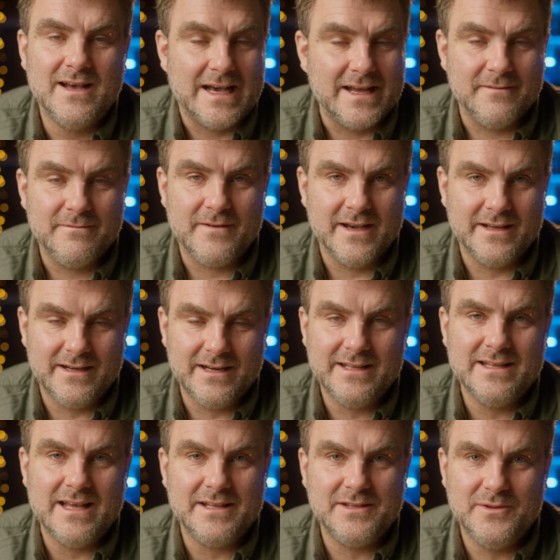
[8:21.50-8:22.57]
and finally
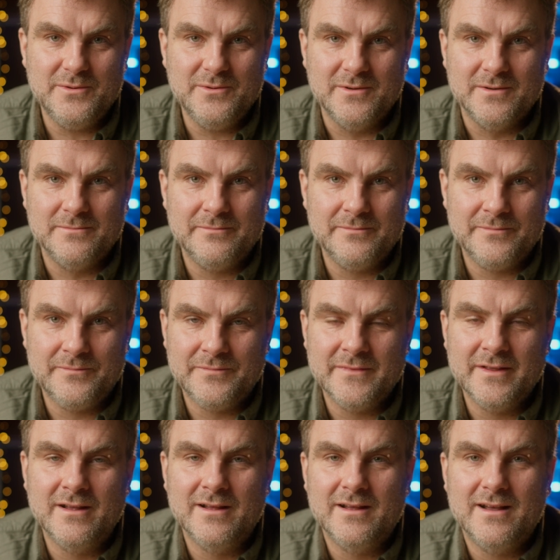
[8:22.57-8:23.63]
they do.
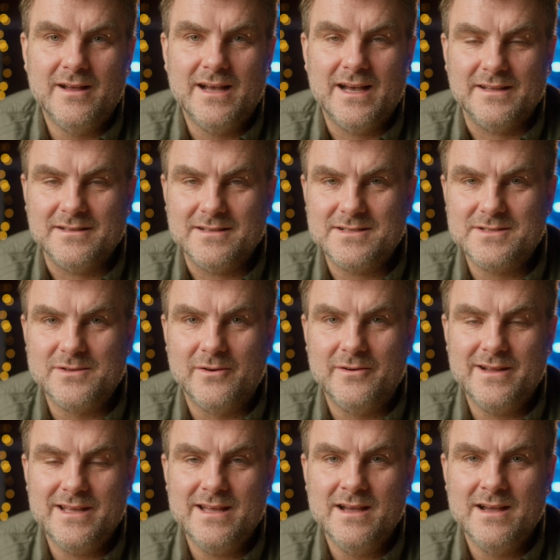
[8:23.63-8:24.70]
And the
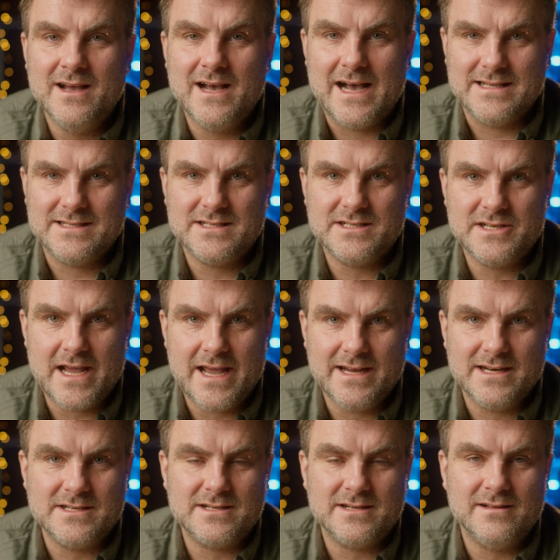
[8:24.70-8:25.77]
story has
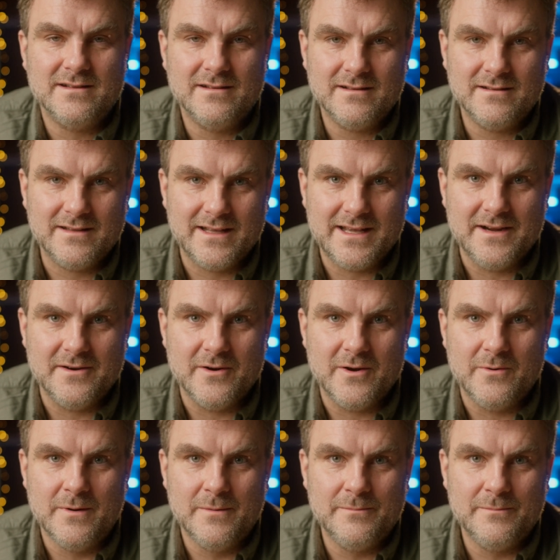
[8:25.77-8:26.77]
changed the hero.